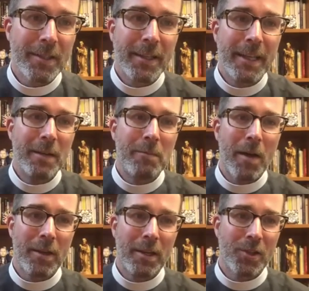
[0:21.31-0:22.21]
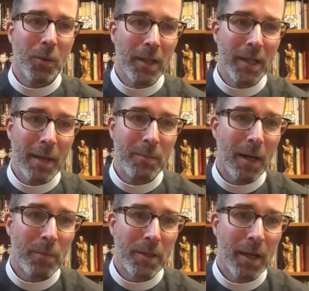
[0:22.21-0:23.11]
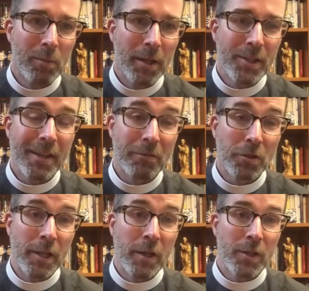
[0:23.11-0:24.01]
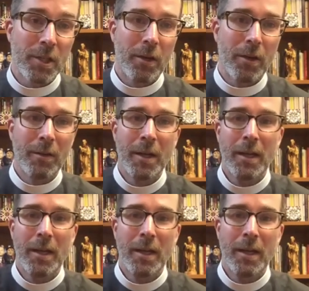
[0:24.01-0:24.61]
and he and Bethany Stoley came to Upper Dublin several years ago